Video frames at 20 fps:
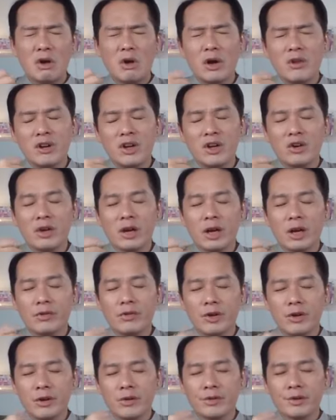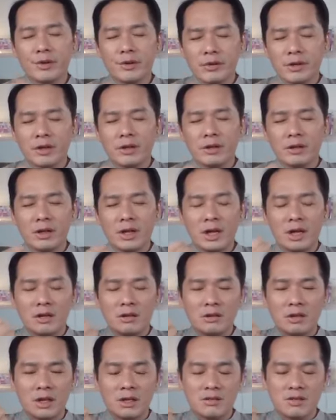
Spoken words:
oh, I regret, you know,